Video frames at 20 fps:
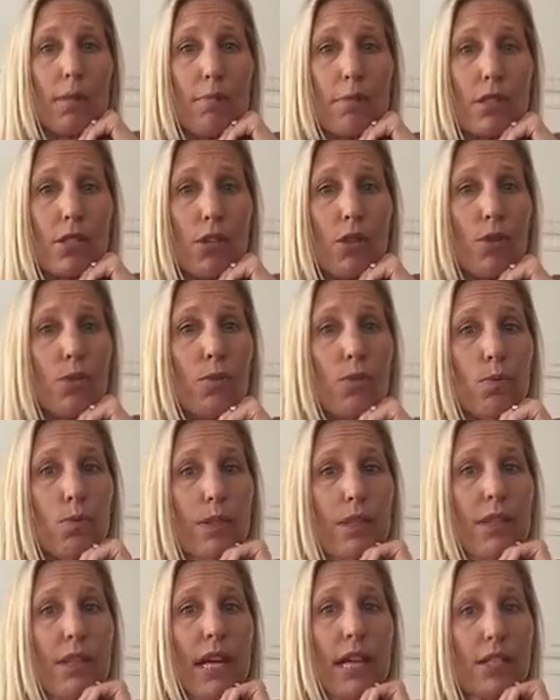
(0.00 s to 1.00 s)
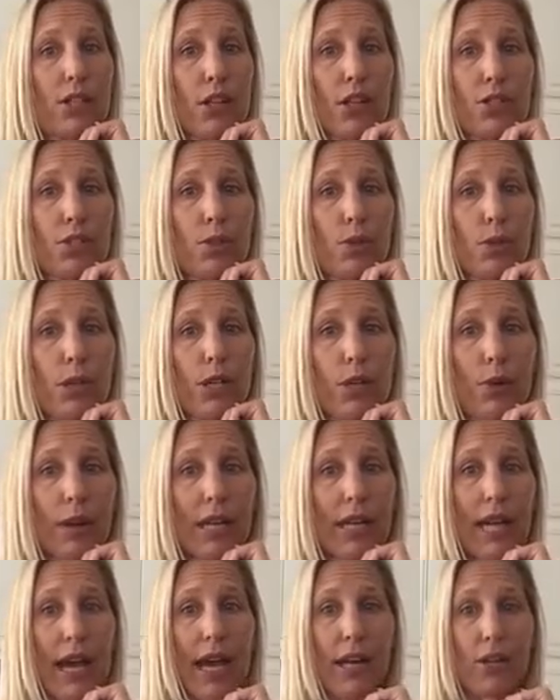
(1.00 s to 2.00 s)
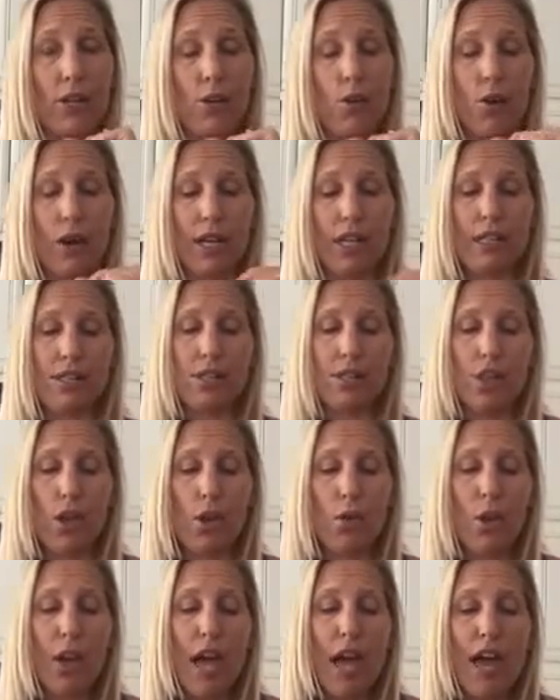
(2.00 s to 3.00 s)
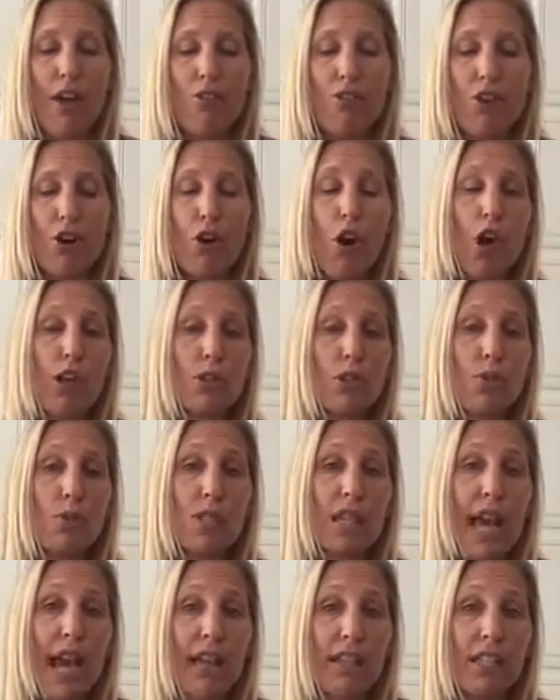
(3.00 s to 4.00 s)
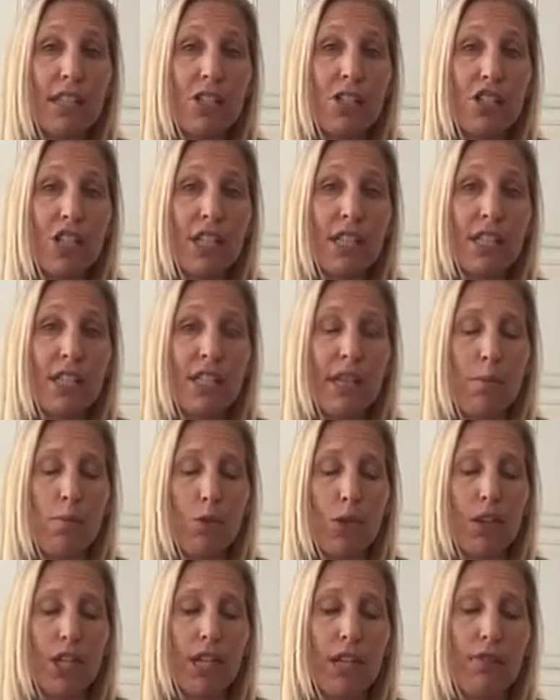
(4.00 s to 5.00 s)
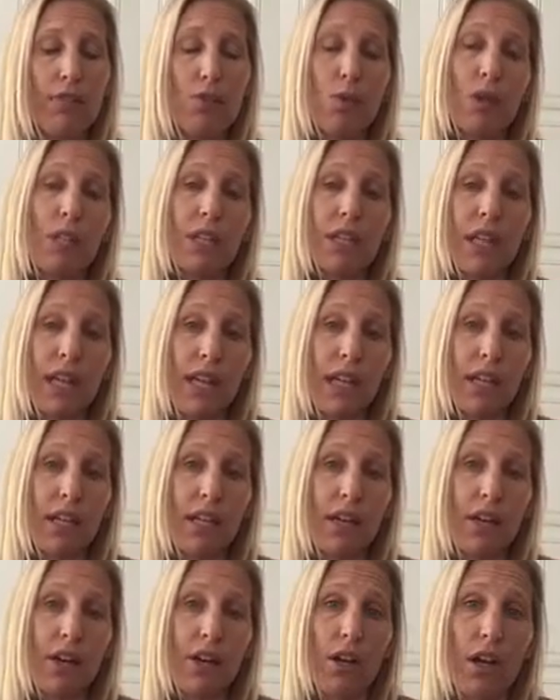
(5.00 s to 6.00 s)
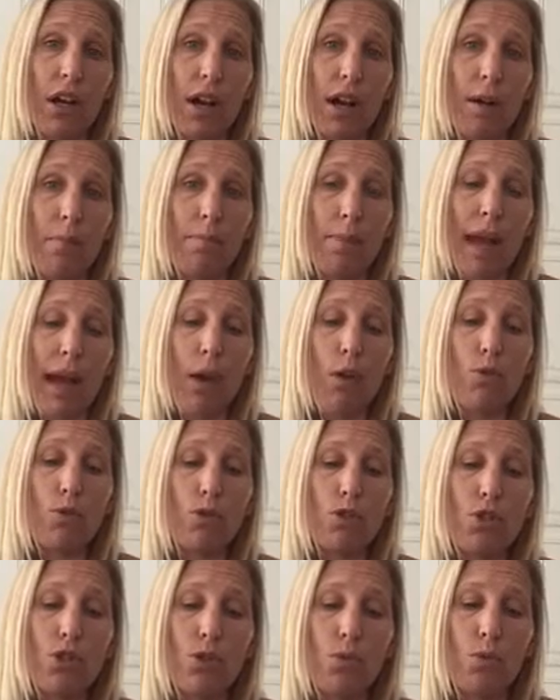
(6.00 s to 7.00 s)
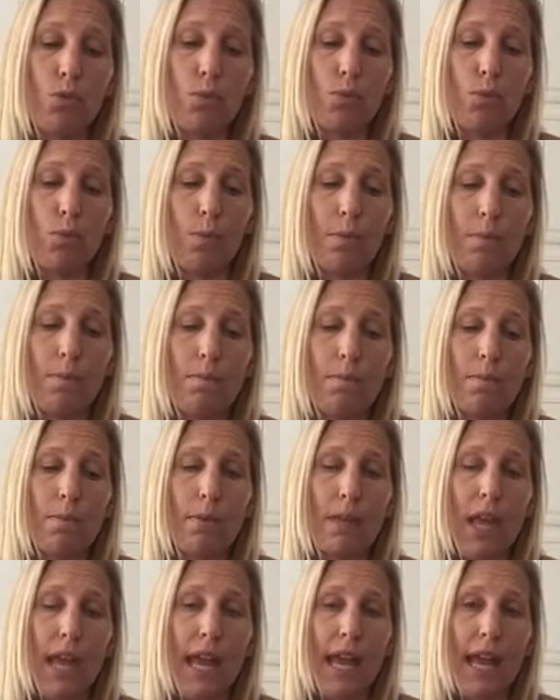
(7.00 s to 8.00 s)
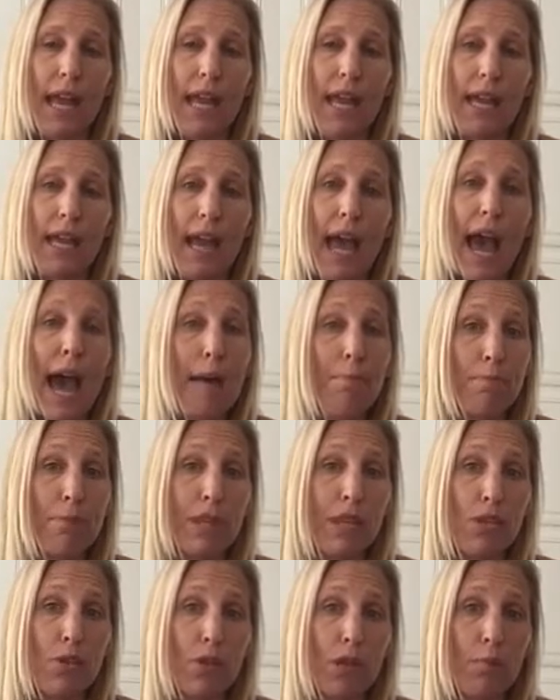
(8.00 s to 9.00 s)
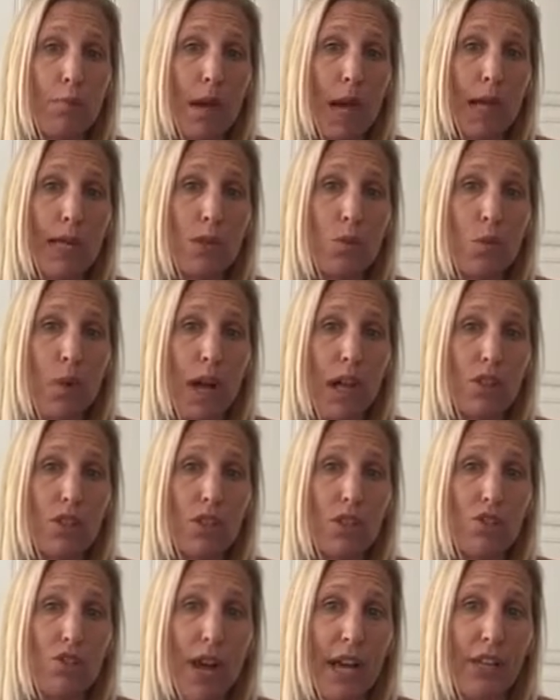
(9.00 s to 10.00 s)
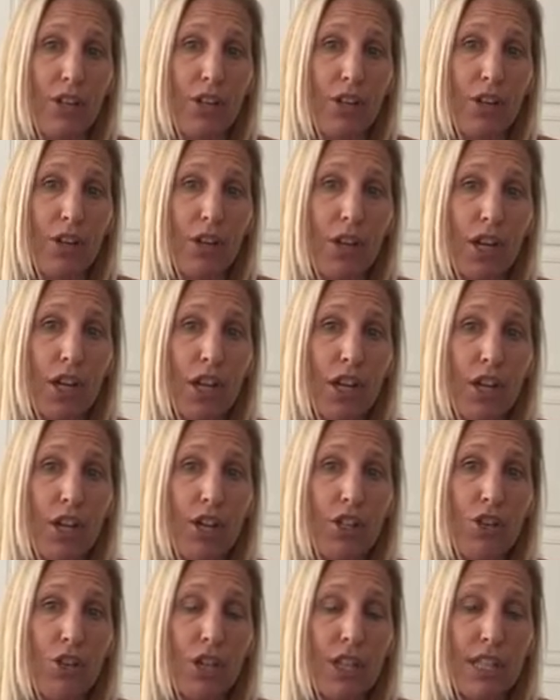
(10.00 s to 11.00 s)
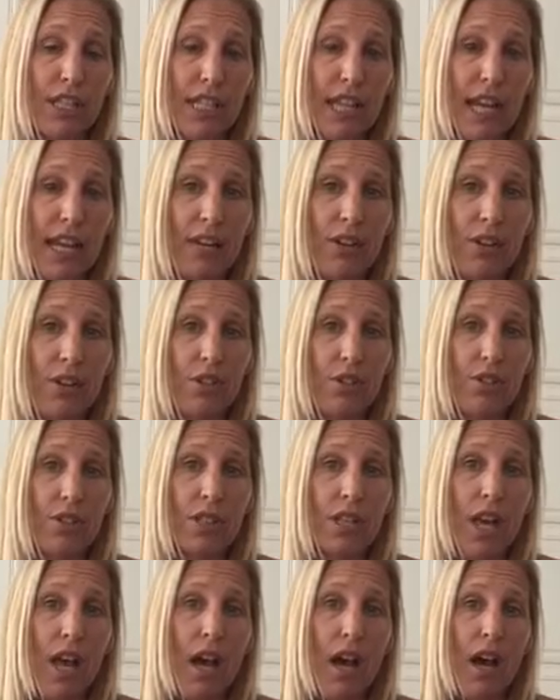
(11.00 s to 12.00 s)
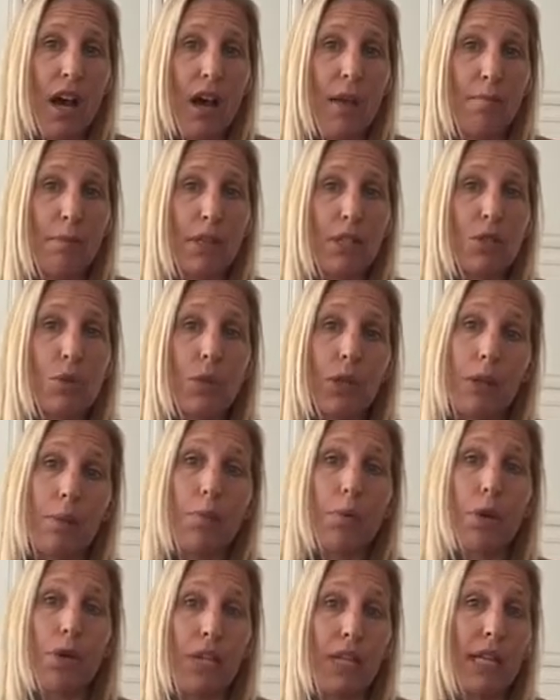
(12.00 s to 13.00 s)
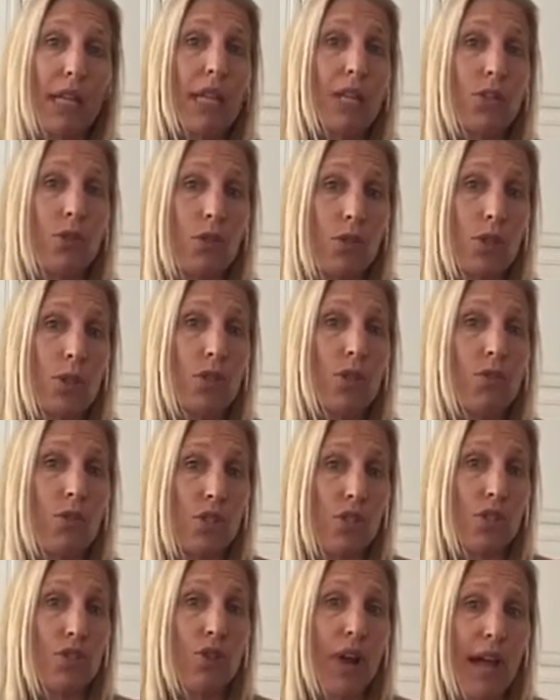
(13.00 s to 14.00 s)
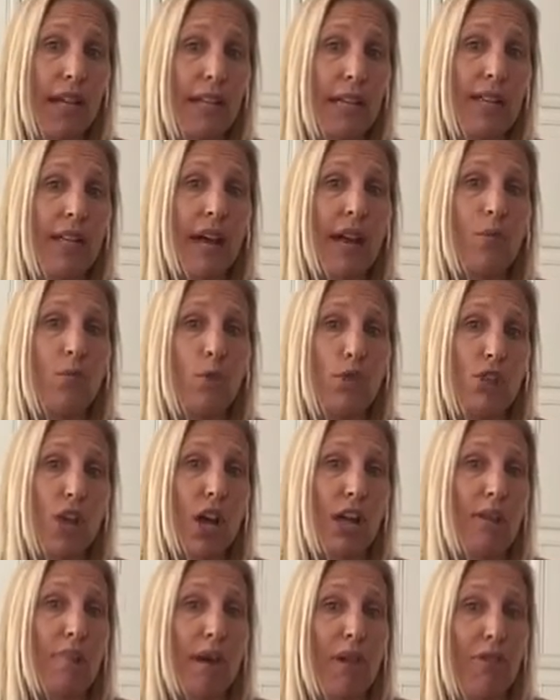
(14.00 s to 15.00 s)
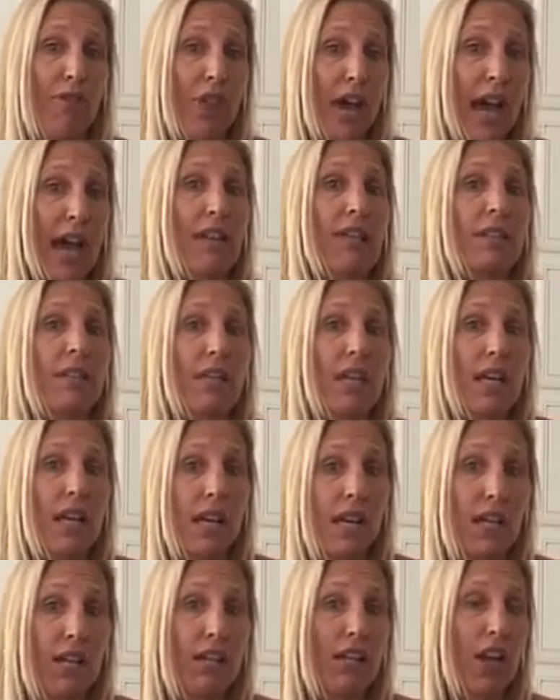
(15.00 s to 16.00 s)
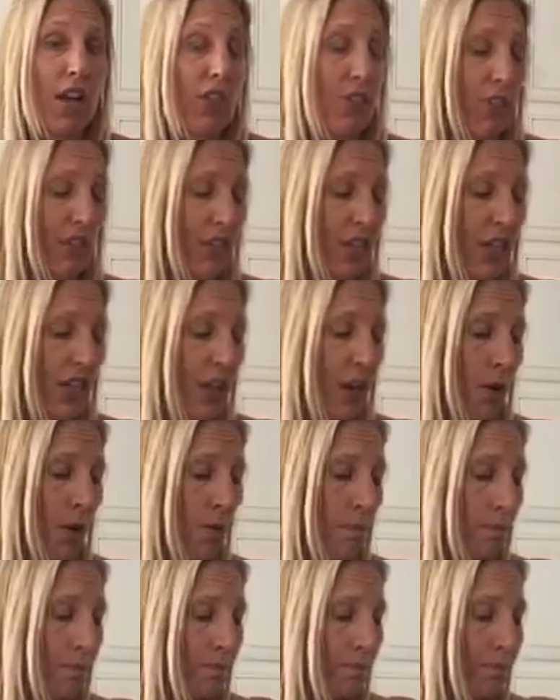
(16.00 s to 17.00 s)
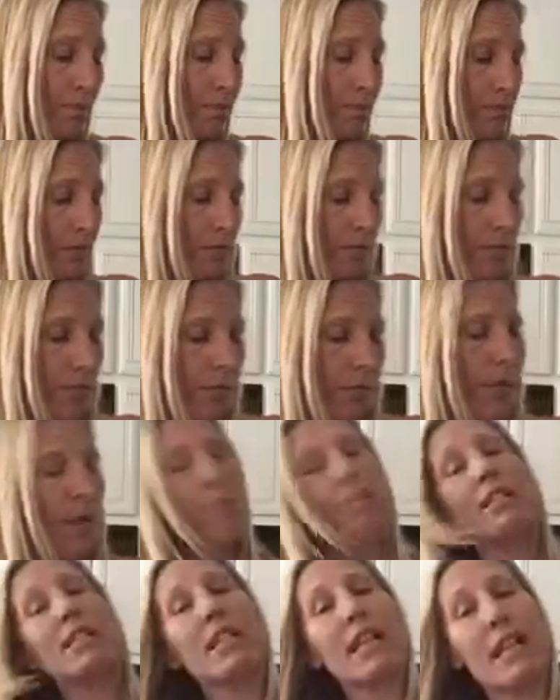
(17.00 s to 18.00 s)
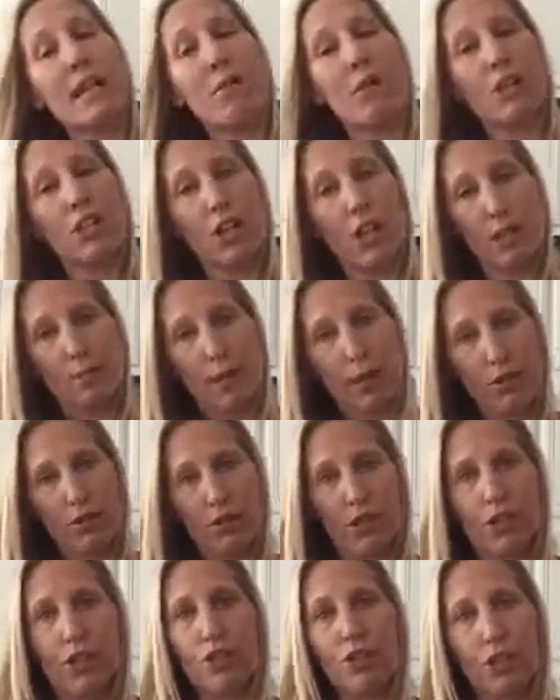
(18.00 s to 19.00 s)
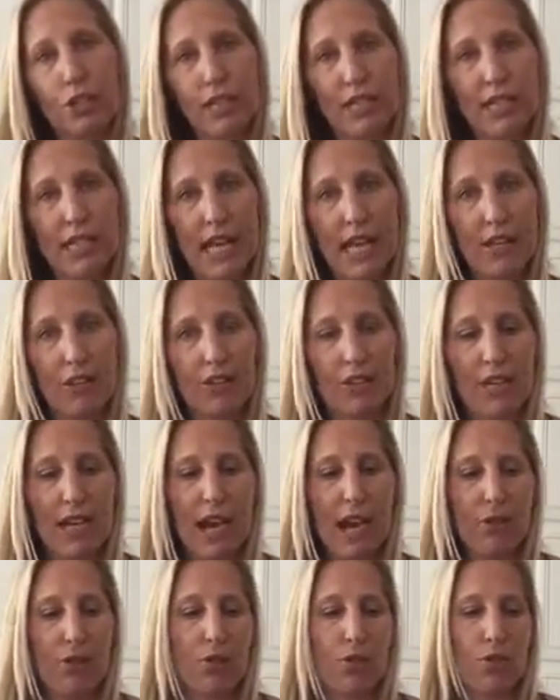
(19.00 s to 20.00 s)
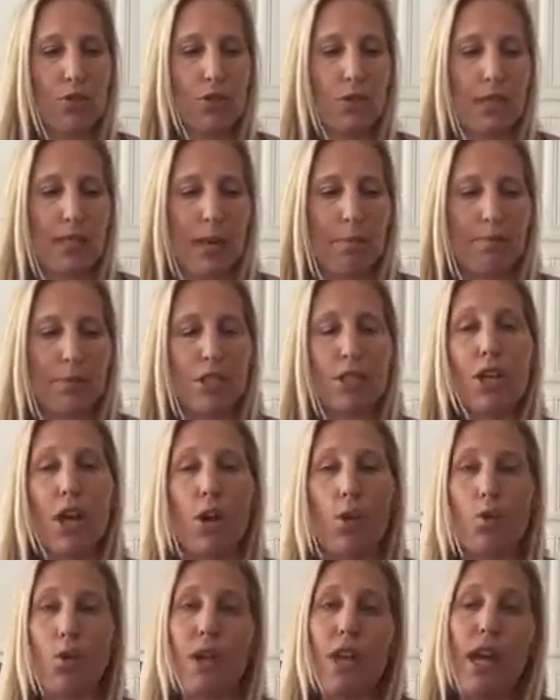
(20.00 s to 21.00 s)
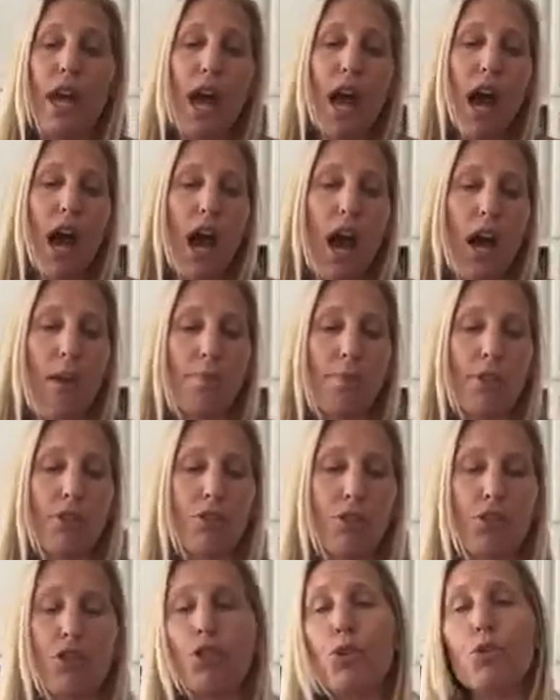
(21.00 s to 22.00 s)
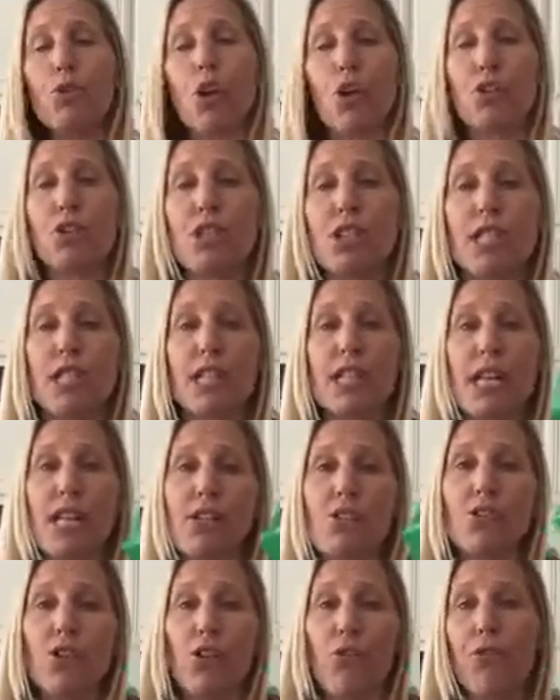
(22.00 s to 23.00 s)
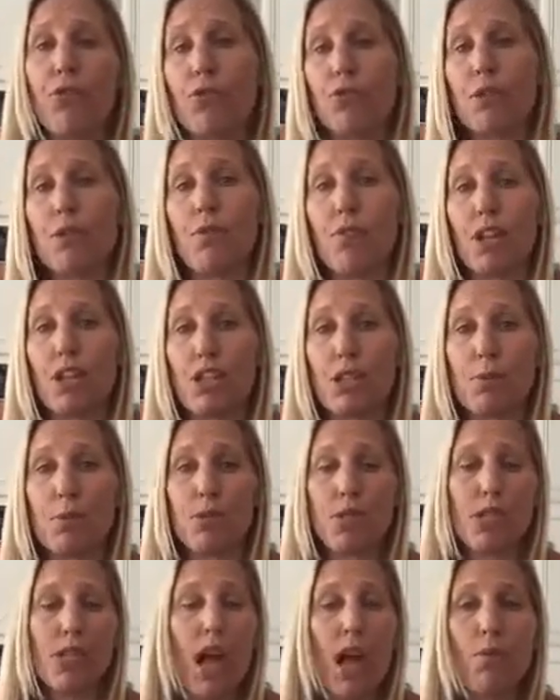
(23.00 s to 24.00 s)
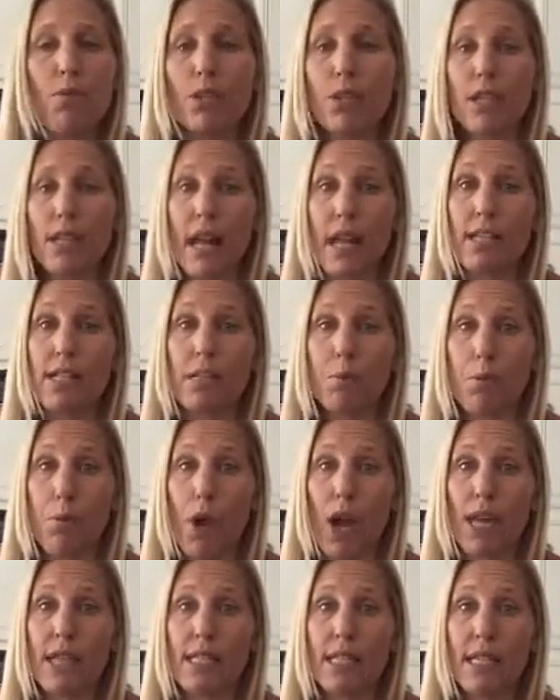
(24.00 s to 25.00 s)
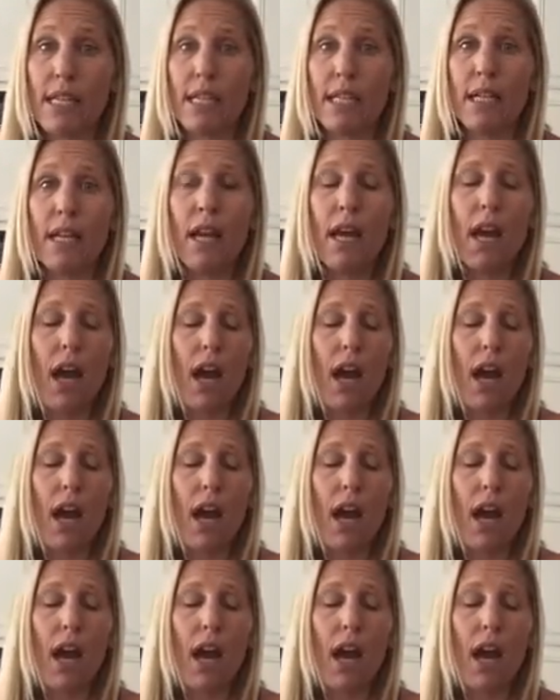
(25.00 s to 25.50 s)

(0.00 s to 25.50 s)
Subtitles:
So that's also a great category. So there are also tally sheets, and we're going to give you a link out to a app that you can buy as well to track your containers. But it's really important that get you used to tracking that, and we'll talk about that in another video. But today I want to talk about your containers and how you use them. So the 2 largest containers are fruits and vegetables. Not really that surprising.